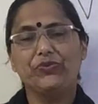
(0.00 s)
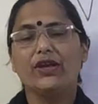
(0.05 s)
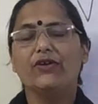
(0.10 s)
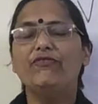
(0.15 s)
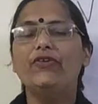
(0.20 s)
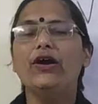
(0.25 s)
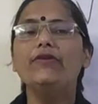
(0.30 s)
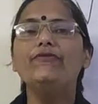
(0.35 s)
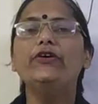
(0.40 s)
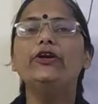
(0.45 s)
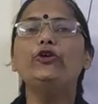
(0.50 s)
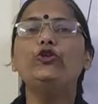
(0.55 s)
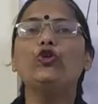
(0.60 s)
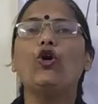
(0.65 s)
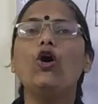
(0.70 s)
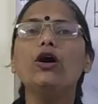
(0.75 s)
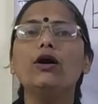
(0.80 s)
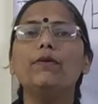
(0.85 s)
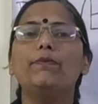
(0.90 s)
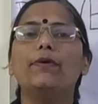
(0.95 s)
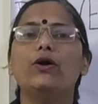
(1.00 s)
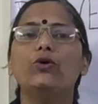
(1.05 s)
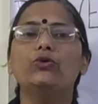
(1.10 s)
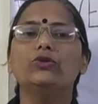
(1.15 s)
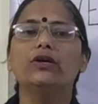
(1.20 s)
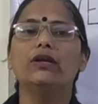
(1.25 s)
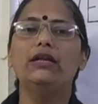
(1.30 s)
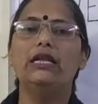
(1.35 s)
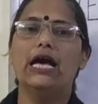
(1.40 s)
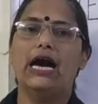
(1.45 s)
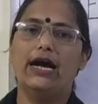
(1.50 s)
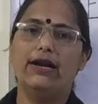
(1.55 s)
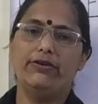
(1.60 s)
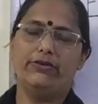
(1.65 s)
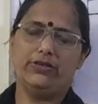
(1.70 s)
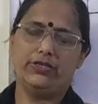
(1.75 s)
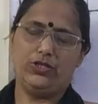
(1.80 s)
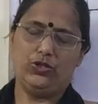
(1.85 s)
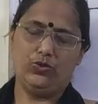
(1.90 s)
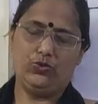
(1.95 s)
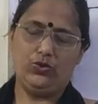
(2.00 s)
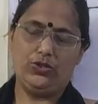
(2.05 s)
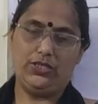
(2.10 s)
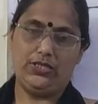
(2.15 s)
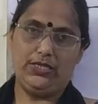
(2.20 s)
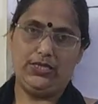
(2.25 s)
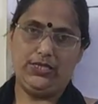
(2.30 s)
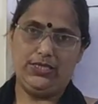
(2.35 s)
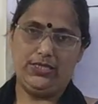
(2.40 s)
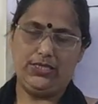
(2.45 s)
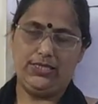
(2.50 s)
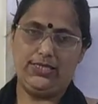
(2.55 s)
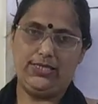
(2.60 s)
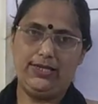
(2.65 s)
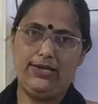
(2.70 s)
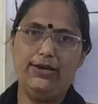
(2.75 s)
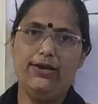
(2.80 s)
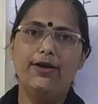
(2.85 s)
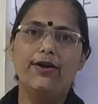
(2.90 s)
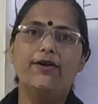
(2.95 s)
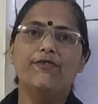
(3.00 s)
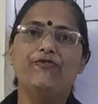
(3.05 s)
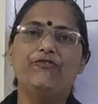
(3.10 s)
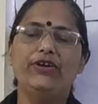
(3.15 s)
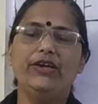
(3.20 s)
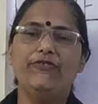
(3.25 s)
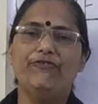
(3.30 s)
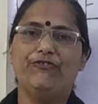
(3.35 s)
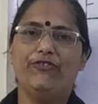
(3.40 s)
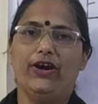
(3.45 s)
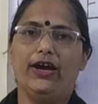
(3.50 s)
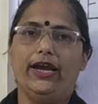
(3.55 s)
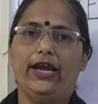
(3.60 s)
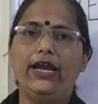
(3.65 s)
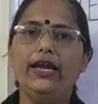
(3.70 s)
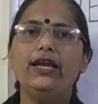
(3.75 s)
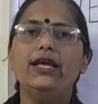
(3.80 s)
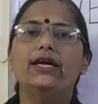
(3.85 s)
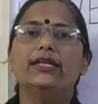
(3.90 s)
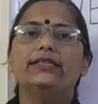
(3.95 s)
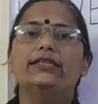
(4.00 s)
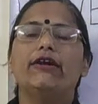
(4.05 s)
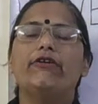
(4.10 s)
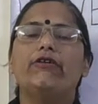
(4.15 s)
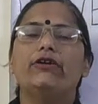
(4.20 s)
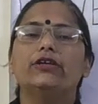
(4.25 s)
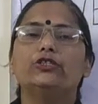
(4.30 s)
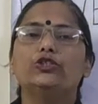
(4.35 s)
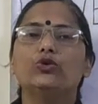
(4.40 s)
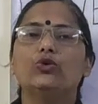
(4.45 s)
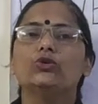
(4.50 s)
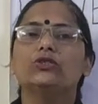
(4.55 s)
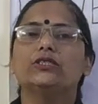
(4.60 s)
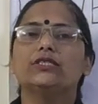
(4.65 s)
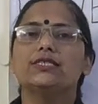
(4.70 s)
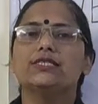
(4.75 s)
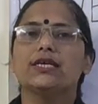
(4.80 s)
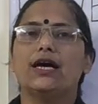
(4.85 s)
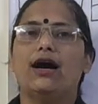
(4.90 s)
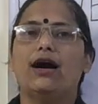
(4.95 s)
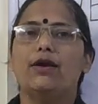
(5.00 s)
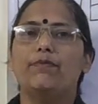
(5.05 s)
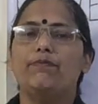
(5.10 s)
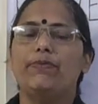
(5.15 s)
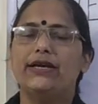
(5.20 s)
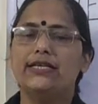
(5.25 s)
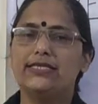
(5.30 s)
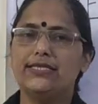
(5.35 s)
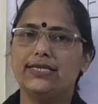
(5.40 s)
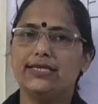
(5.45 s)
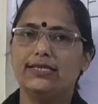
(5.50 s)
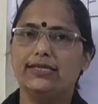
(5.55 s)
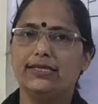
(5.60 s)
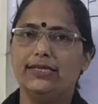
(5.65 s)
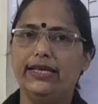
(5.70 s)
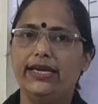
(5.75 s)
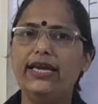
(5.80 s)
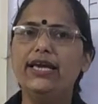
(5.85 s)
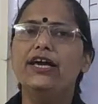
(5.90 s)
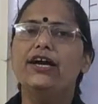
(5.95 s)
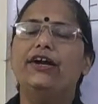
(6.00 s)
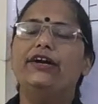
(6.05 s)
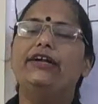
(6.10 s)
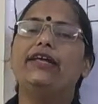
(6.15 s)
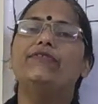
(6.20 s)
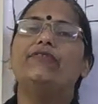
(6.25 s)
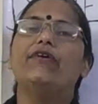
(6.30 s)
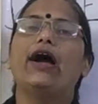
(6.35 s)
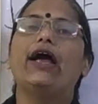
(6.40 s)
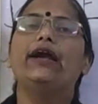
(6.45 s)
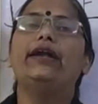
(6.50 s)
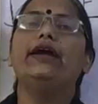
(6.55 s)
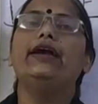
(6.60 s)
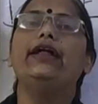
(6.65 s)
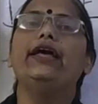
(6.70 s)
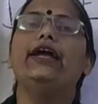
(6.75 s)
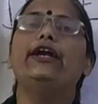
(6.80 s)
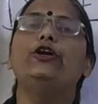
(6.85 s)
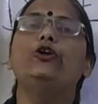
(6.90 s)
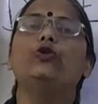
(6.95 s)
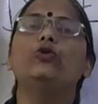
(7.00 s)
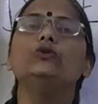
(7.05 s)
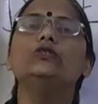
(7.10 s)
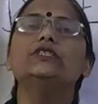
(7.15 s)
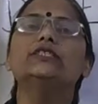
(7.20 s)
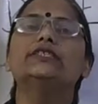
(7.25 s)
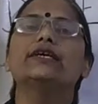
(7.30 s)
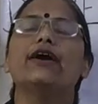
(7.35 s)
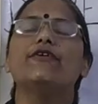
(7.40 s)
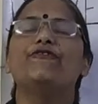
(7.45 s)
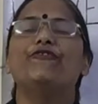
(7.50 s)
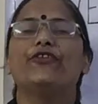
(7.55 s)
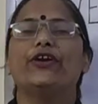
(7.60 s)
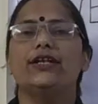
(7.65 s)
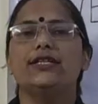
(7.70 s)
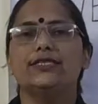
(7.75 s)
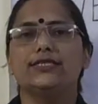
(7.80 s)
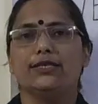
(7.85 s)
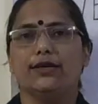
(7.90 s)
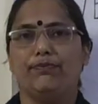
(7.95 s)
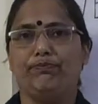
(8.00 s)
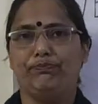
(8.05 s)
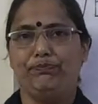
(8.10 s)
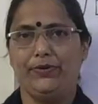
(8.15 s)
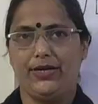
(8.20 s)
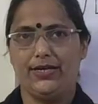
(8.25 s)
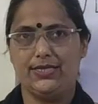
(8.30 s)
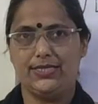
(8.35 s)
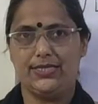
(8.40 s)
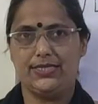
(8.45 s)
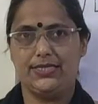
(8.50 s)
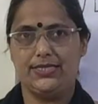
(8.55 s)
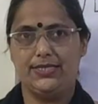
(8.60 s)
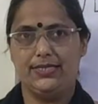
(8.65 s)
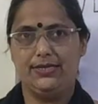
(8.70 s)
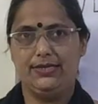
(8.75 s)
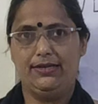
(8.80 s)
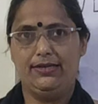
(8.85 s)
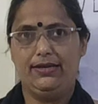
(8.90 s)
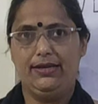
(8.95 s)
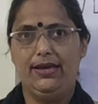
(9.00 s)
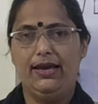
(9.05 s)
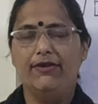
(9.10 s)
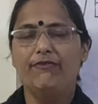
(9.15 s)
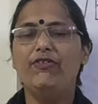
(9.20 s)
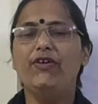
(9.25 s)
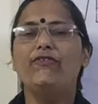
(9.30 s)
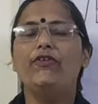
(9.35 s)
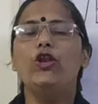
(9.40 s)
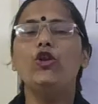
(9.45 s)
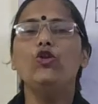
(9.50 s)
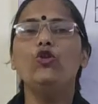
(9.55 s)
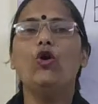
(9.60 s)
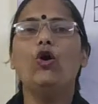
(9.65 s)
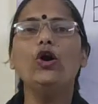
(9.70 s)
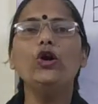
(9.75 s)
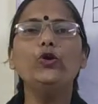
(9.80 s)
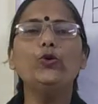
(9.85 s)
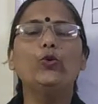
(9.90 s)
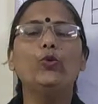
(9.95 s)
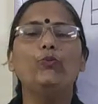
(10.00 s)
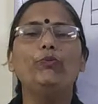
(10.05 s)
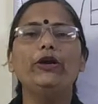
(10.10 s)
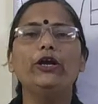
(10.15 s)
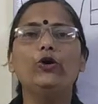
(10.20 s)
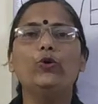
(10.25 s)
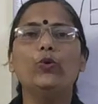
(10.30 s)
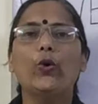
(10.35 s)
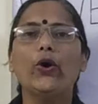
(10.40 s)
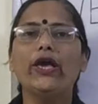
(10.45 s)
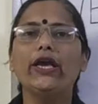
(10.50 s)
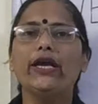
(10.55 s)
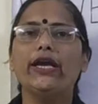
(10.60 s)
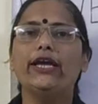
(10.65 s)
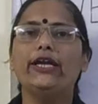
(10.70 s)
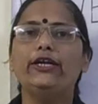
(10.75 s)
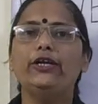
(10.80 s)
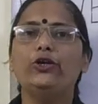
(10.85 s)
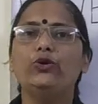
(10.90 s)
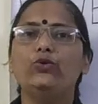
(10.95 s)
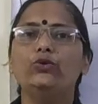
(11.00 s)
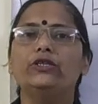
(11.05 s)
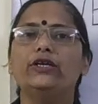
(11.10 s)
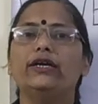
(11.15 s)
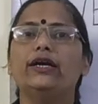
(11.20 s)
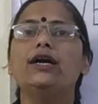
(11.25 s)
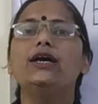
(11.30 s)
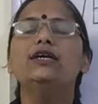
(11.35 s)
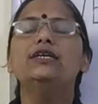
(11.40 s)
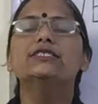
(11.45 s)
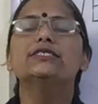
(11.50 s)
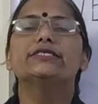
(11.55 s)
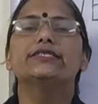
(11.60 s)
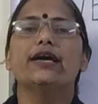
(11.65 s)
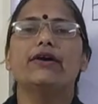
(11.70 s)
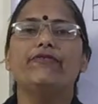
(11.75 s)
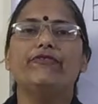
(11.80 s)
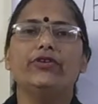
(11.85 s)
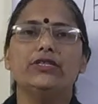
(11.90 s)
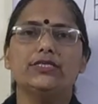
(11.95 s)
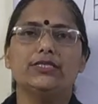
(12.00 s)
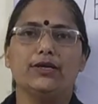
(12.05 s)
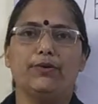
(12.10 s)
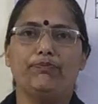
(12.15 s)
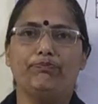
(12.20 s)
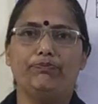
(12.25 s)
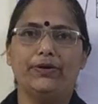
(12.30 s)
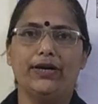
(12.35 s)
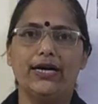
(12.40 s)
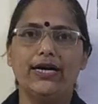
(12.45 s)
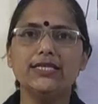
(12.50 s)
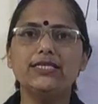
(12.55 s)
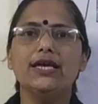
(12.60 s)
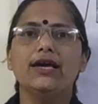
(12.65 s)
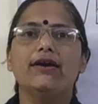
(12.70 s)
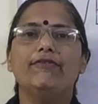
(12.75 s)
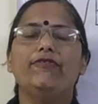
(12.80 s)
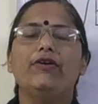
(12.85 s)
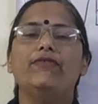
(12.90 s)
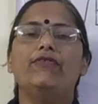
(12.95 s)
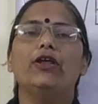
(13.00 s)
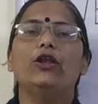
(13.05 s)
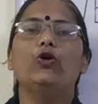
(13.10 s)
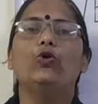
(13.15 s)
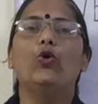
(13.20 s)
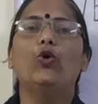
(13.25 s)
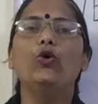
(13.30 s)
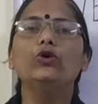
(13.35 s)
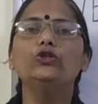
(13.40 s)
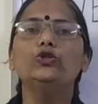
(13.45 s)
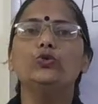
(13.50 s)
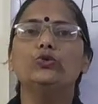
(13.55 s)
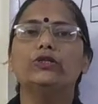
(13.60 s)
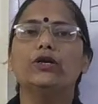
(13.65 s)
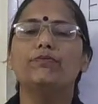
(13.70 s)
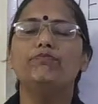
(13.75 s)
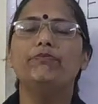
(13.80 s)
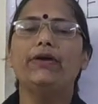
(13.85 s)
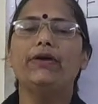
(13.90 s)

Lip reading: When we talk about the land resources, we find that resources are basically divided into several subparts. We will not be going into the several subparts. We will go to the